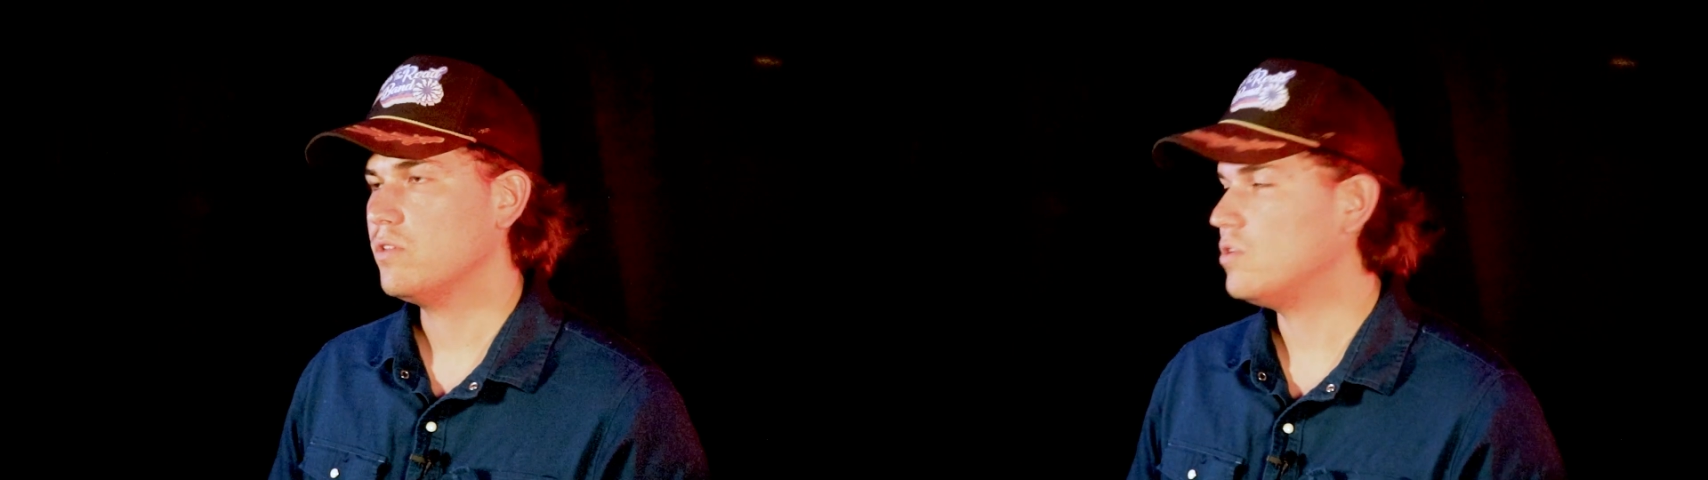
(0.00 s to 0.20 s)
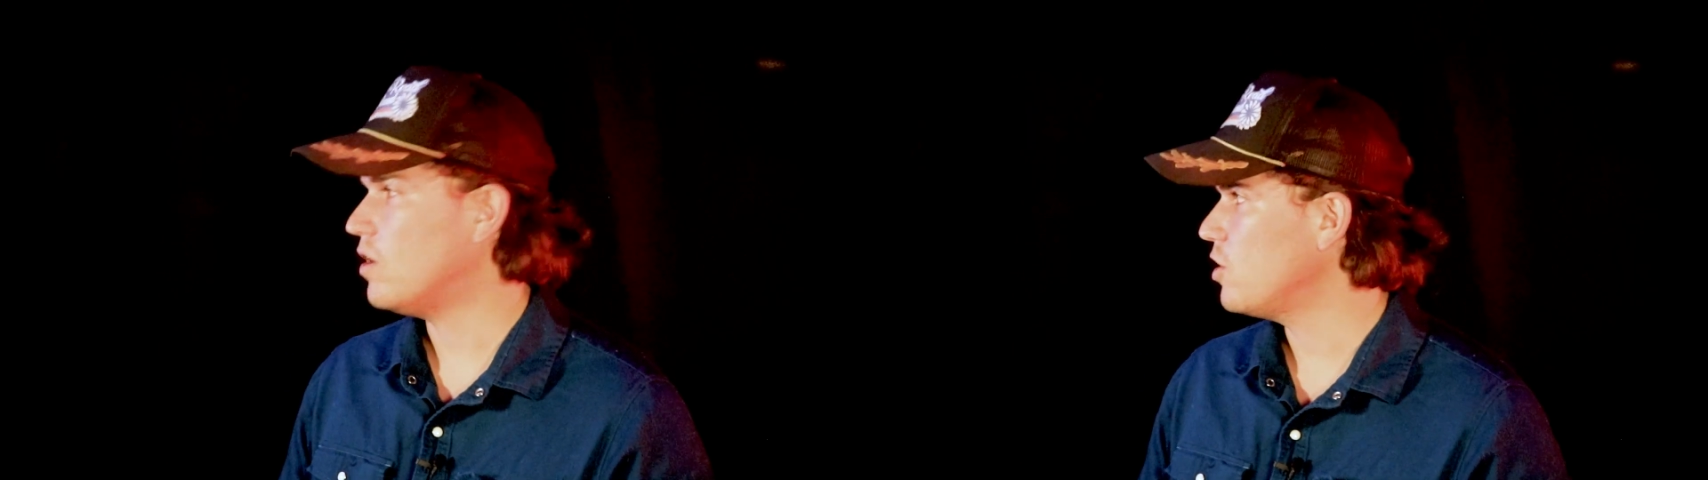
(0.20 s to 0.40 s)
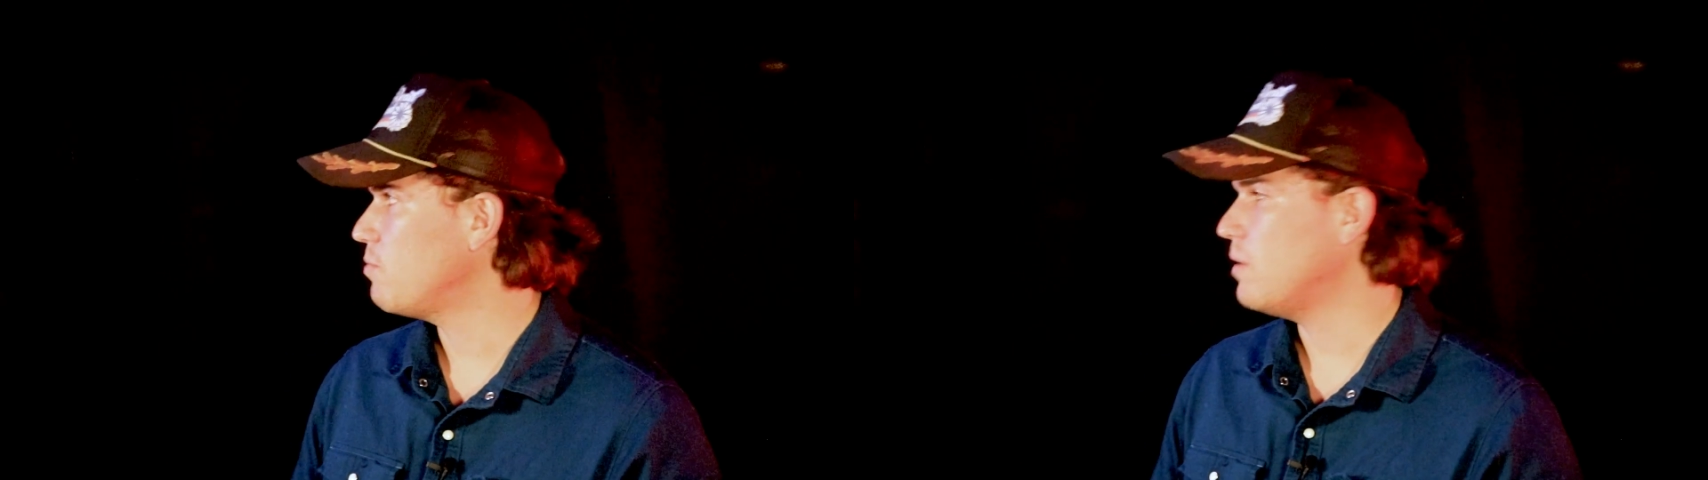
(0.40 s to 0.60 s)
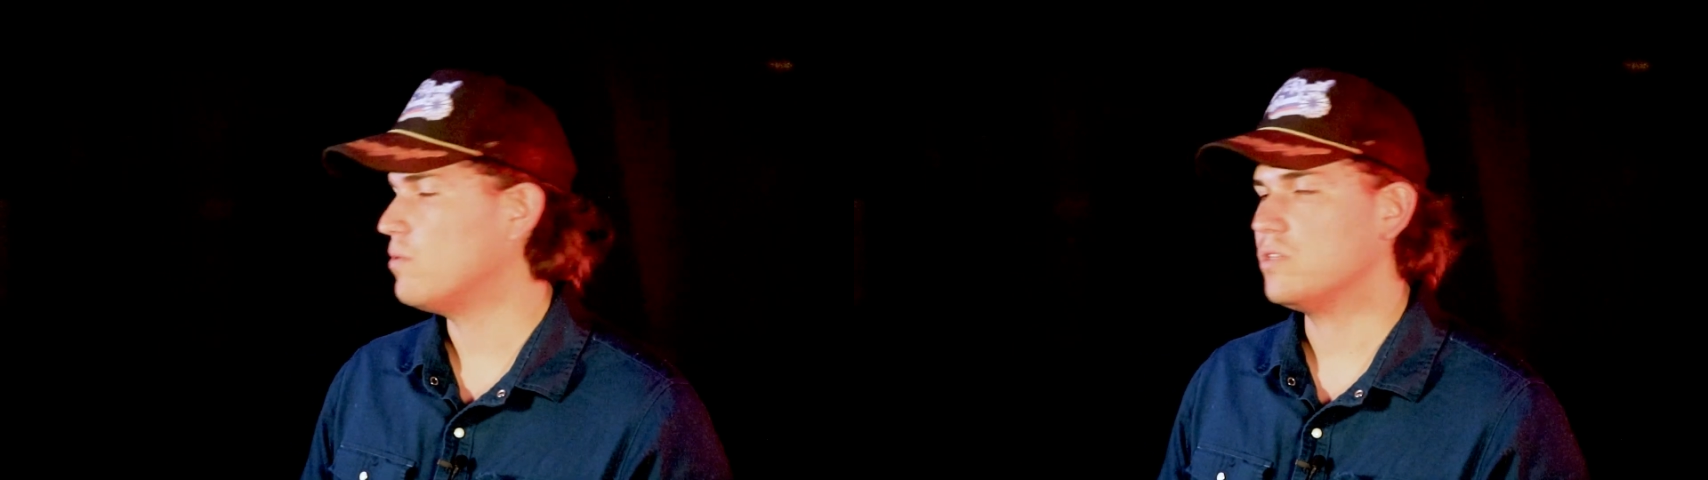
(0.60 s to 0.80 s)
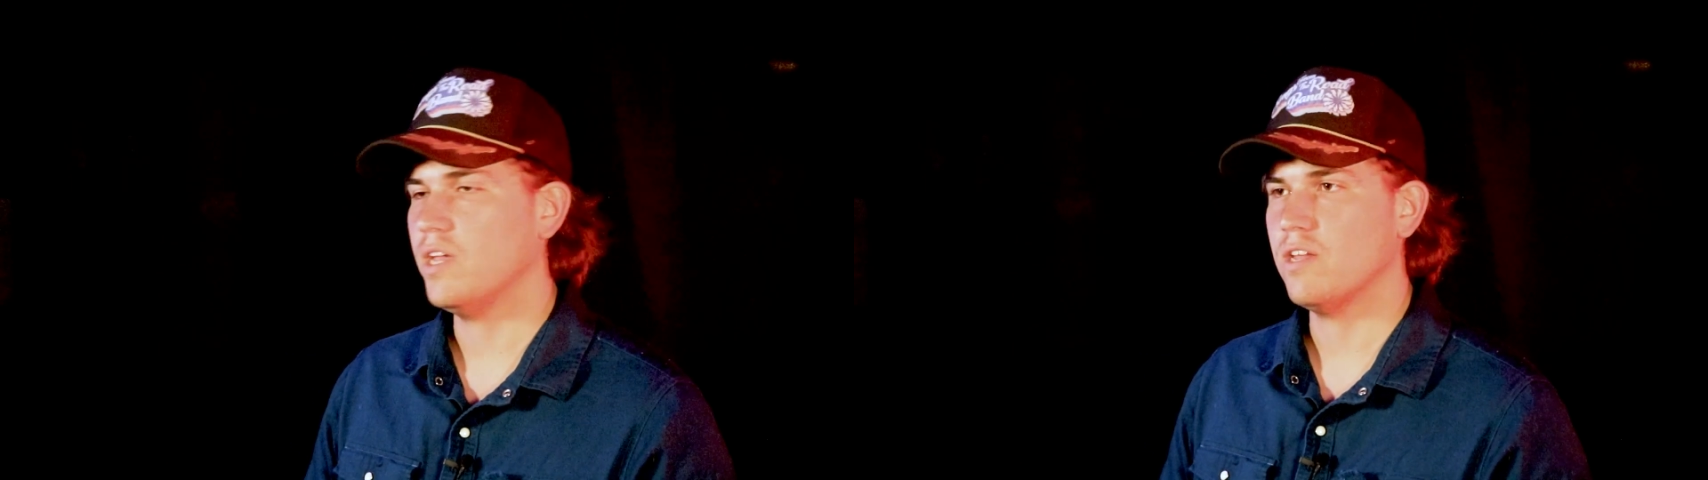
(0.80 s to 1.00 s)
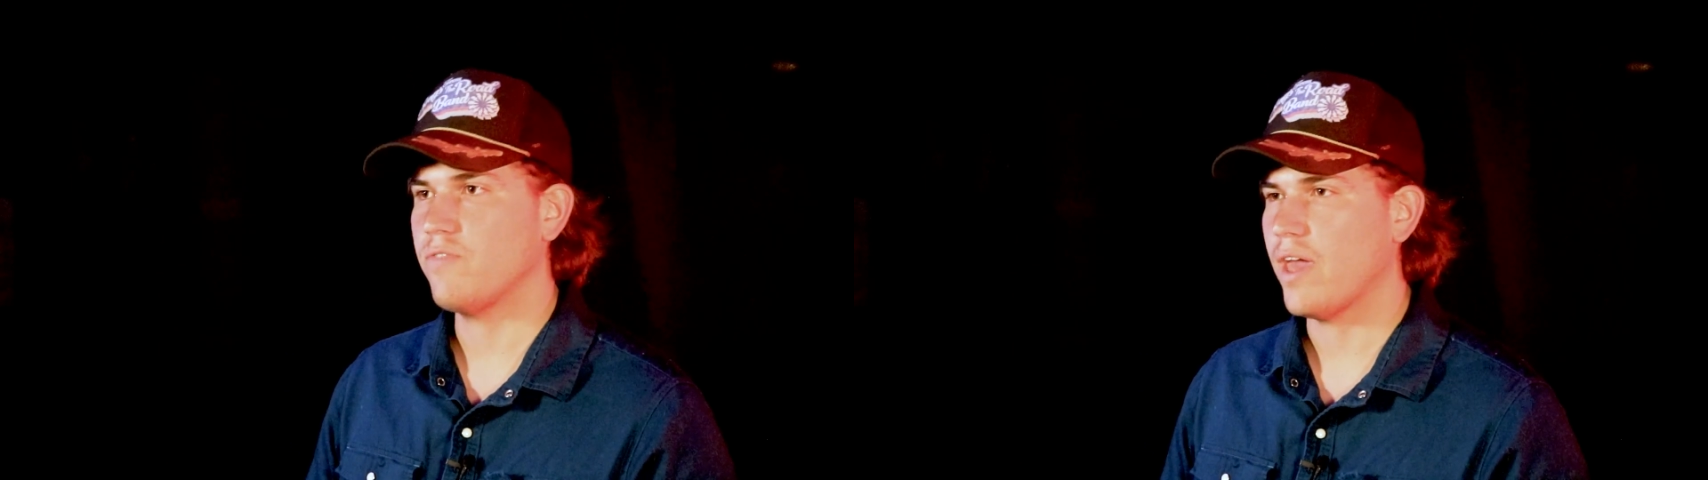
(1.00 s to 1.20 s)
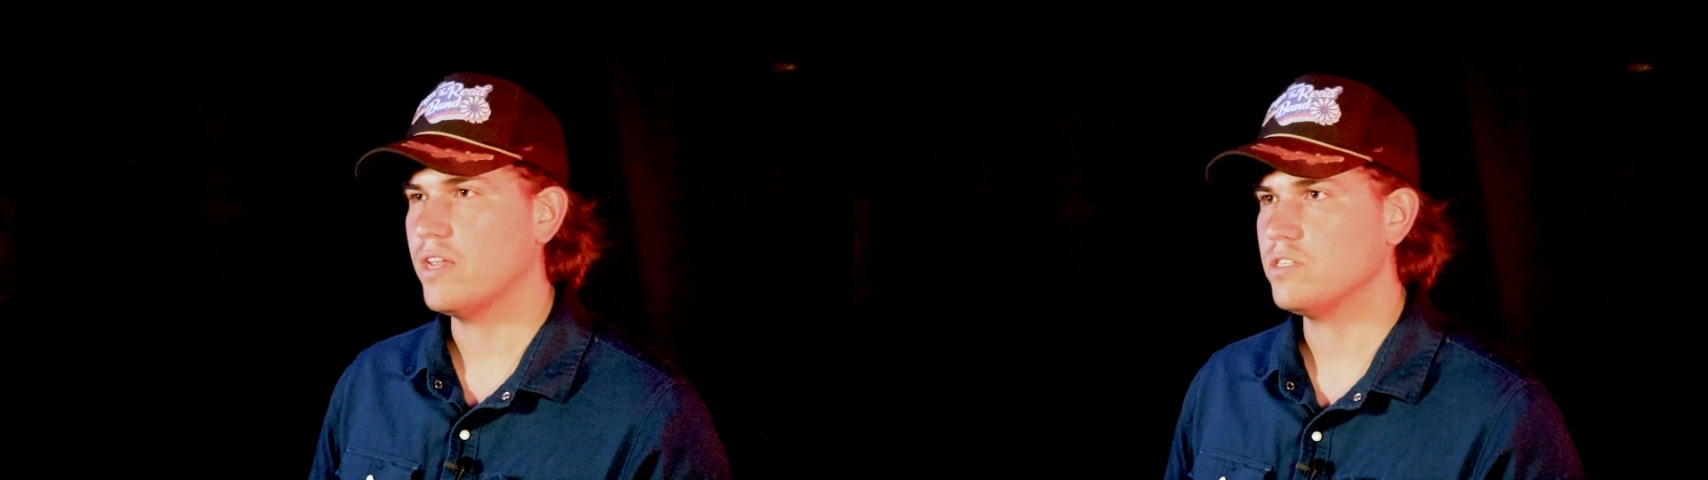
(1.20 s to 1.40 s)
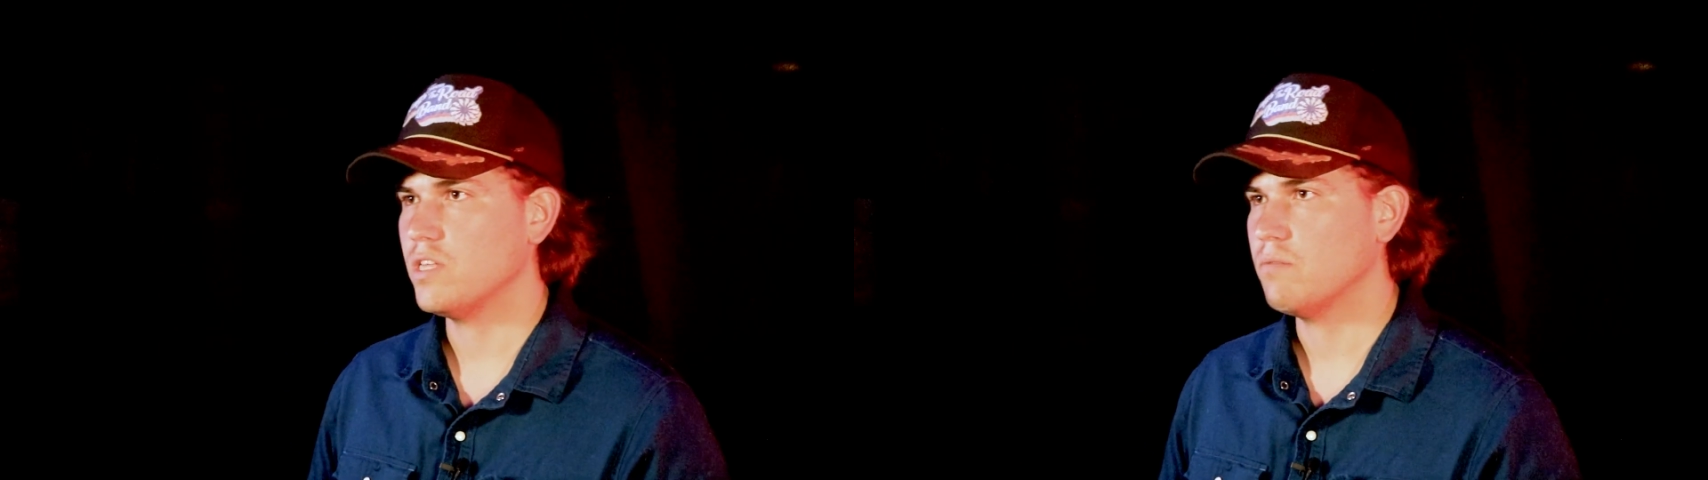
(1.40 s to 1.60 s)
to other people and take
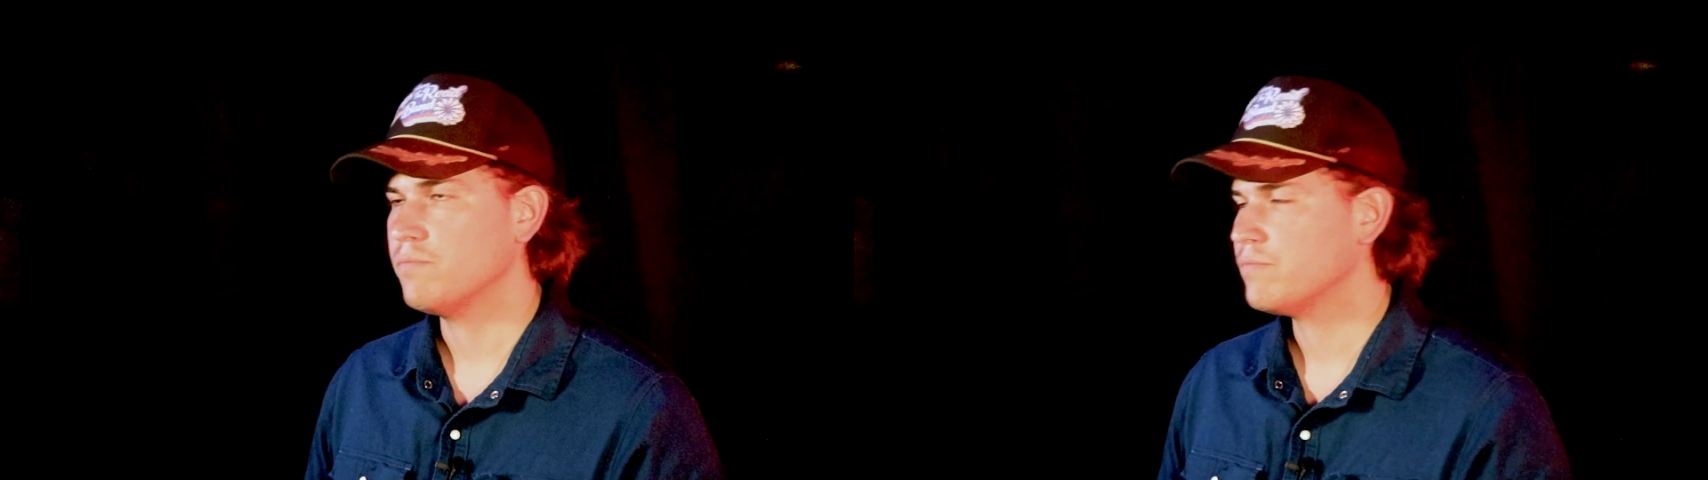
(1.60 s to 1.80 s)
advantage of them.